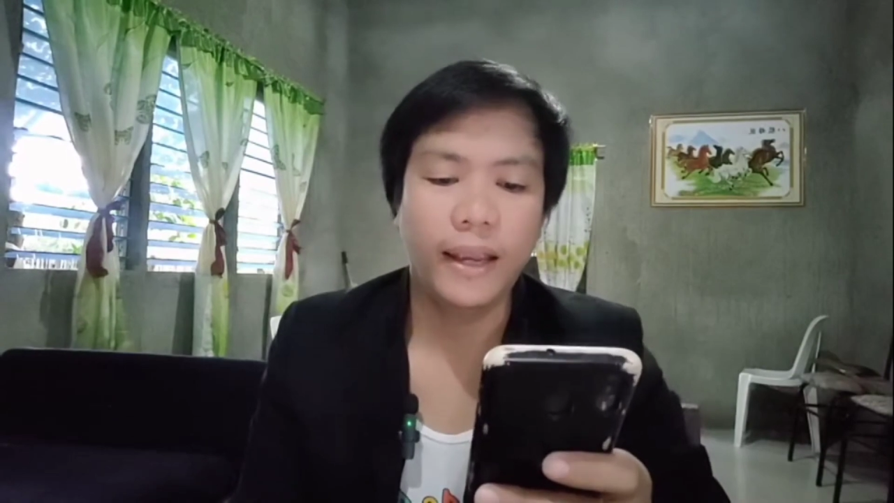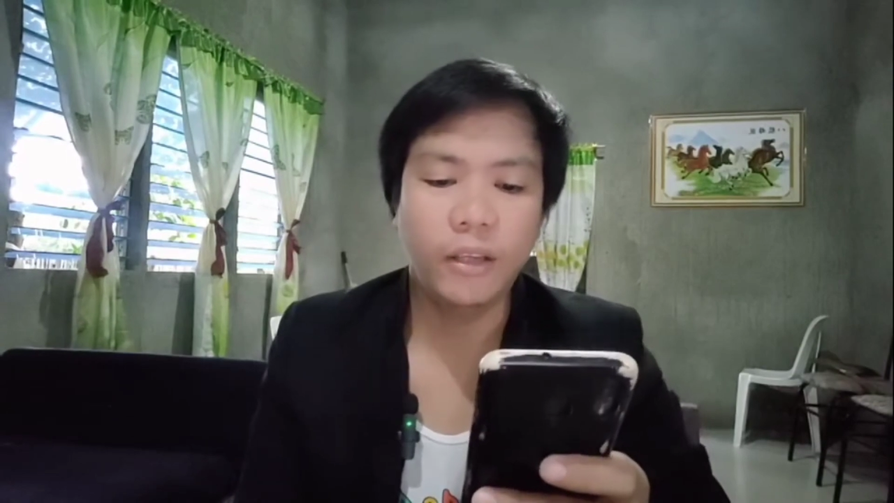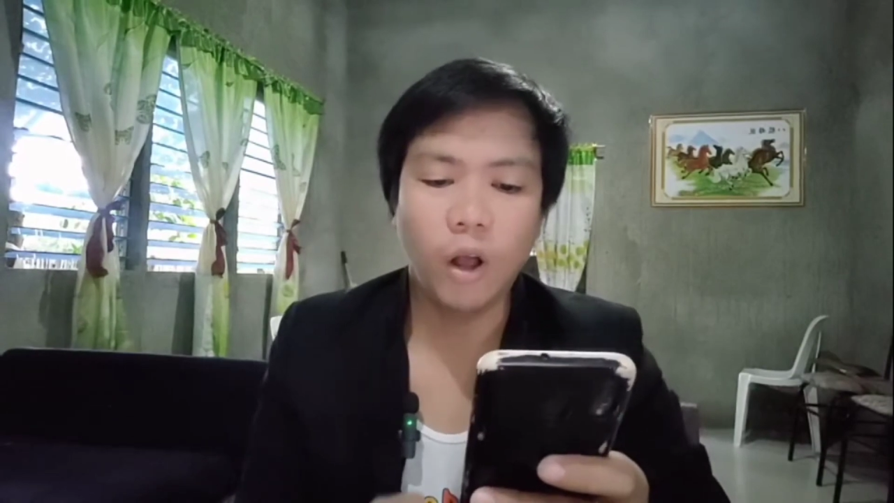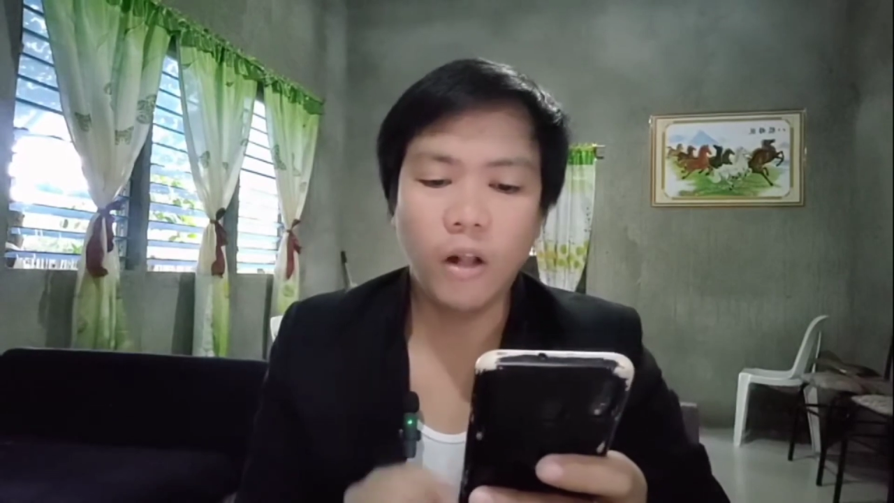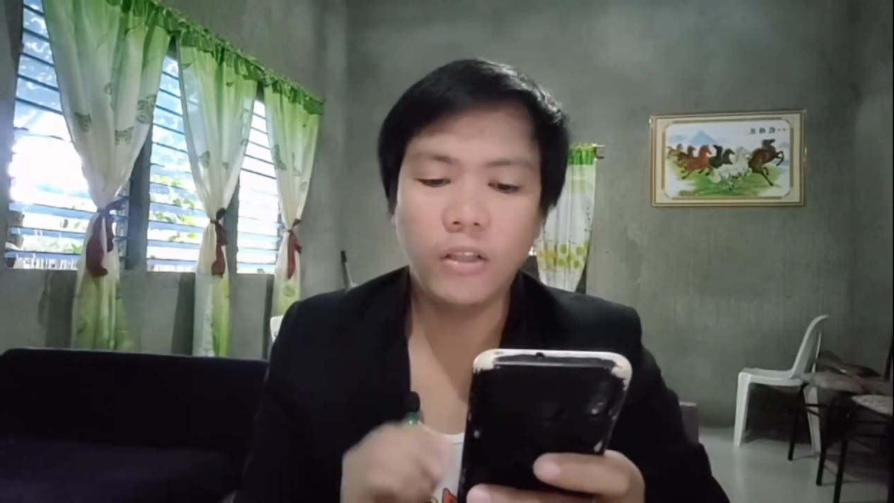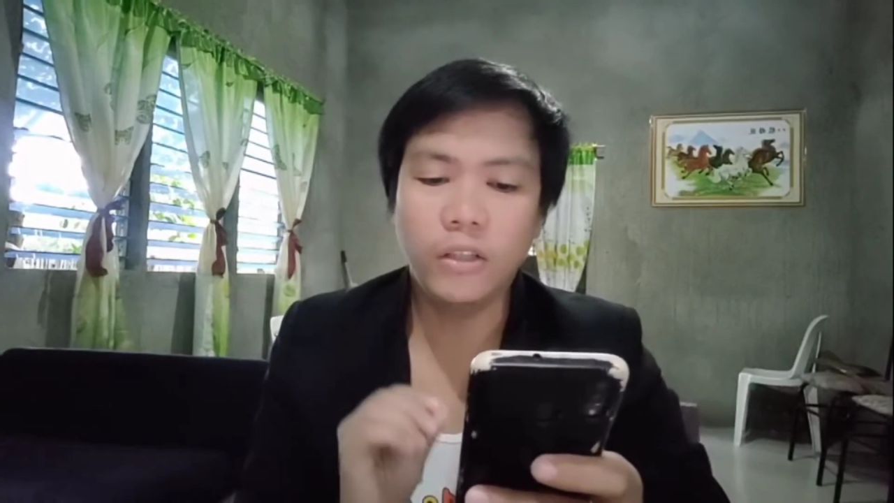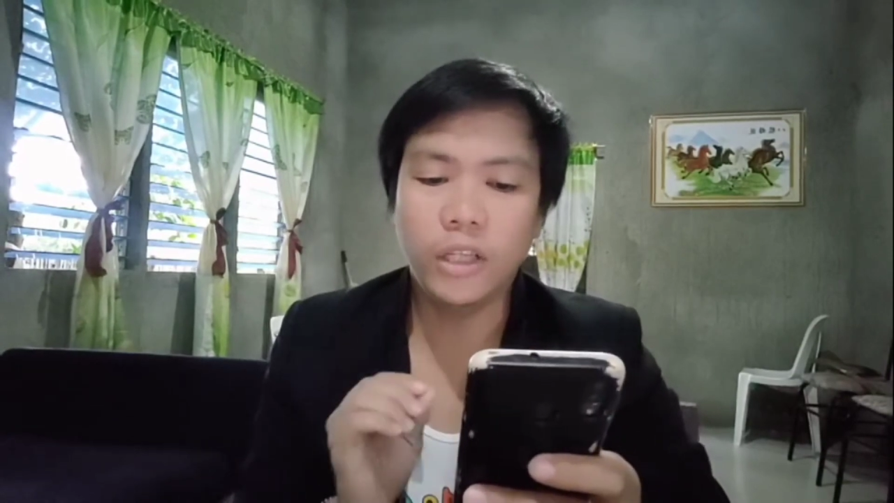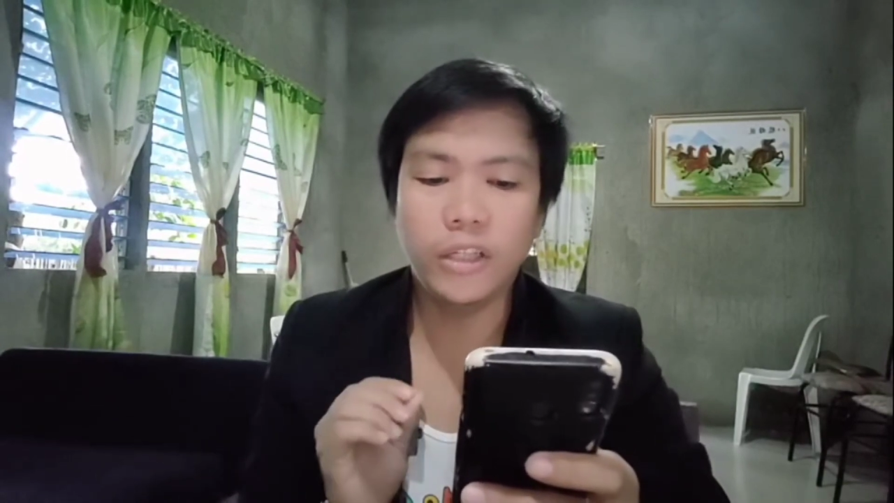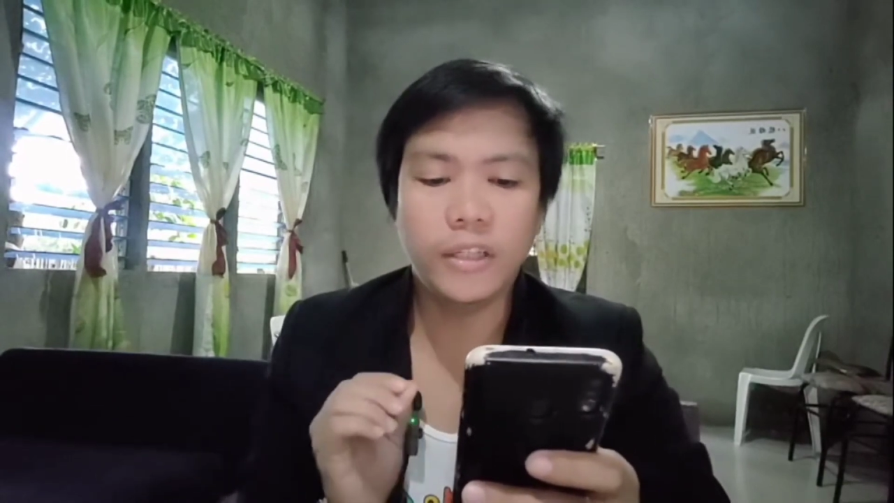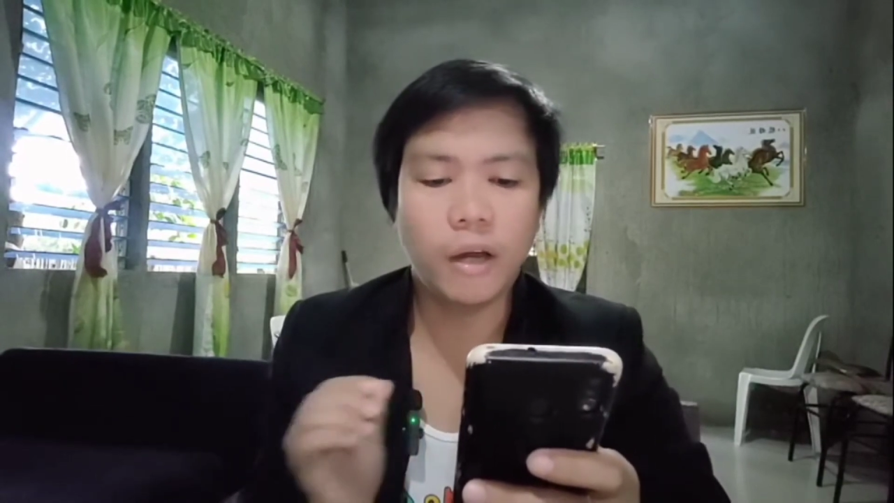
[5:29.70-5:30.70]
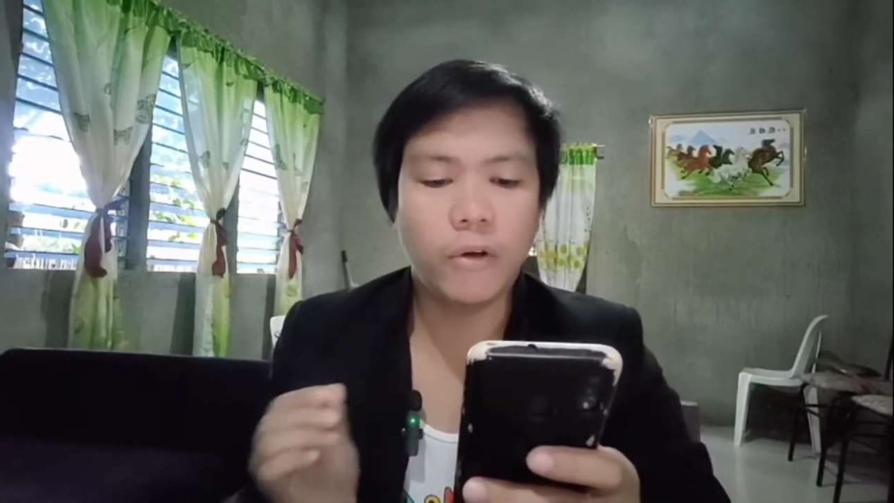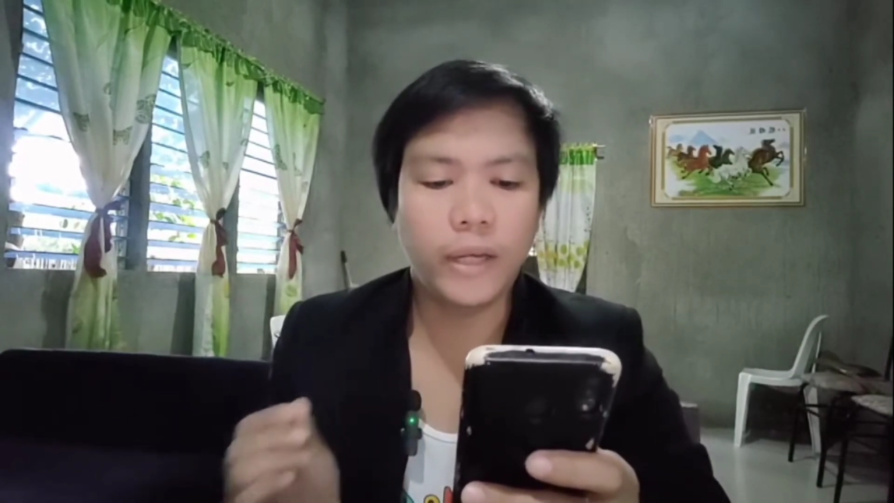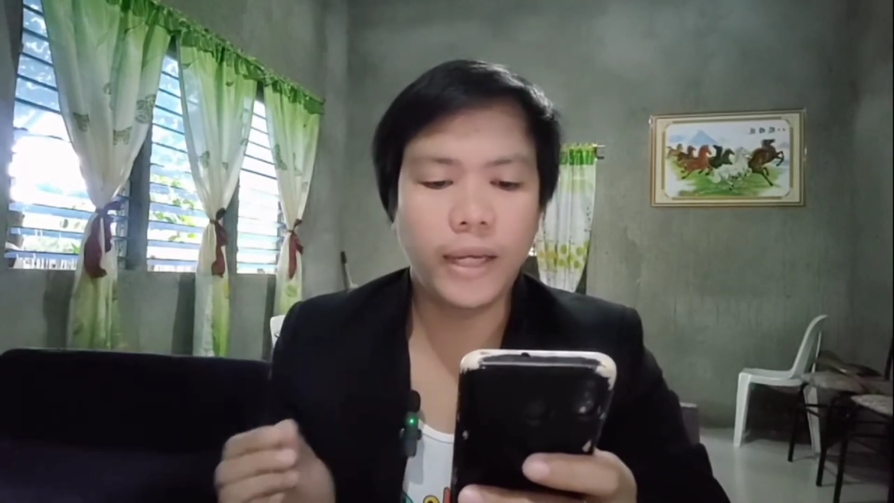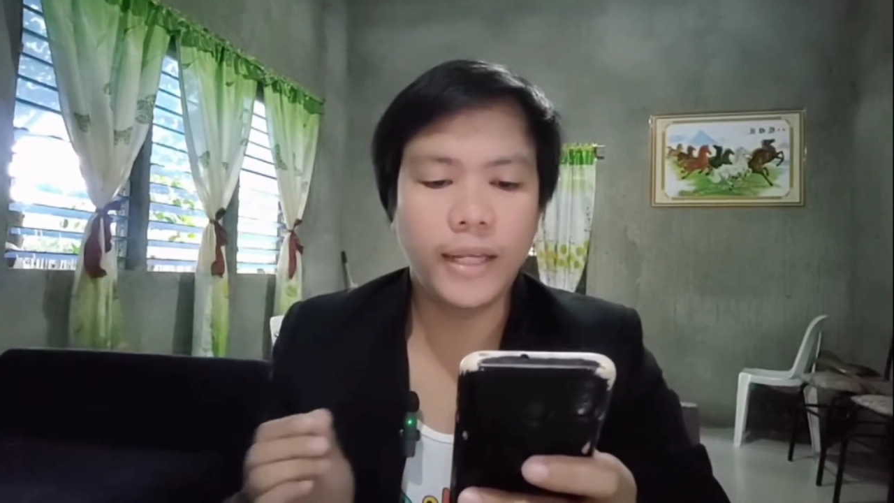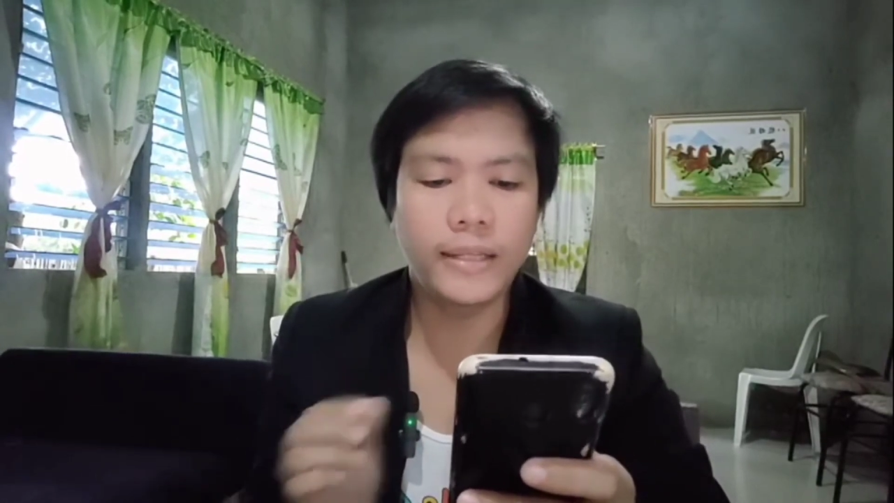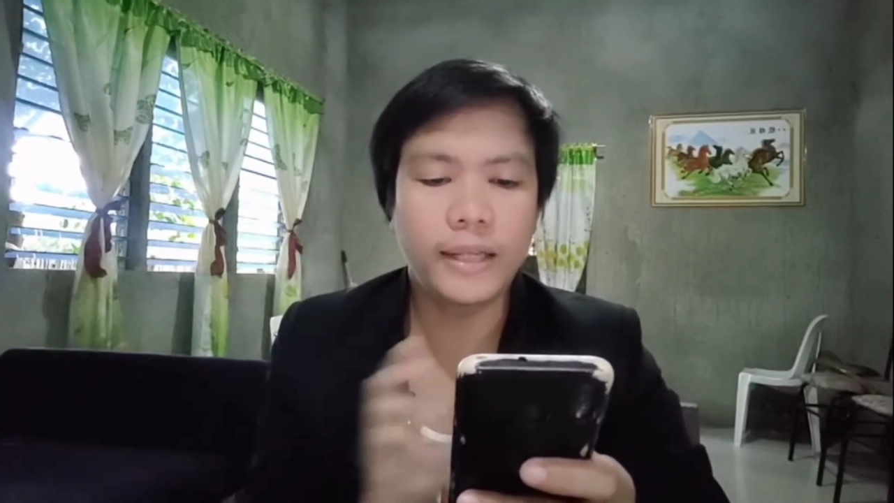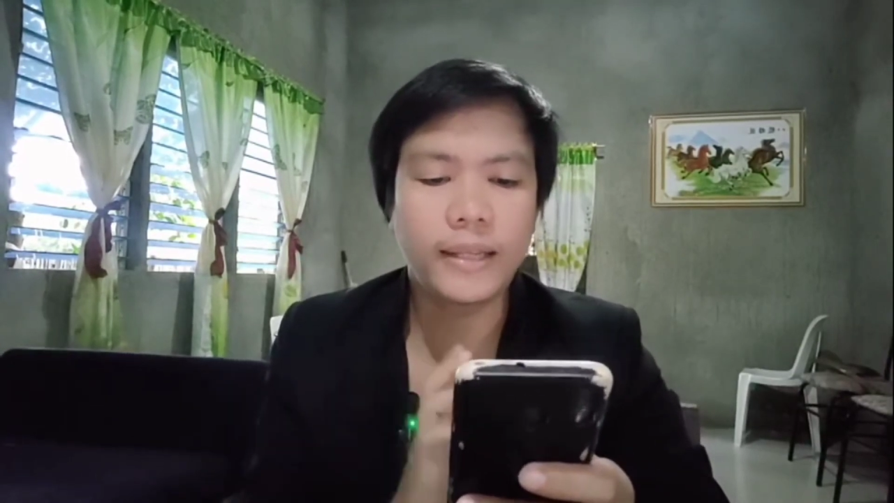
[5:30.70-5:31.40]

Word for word: It also teaches our kids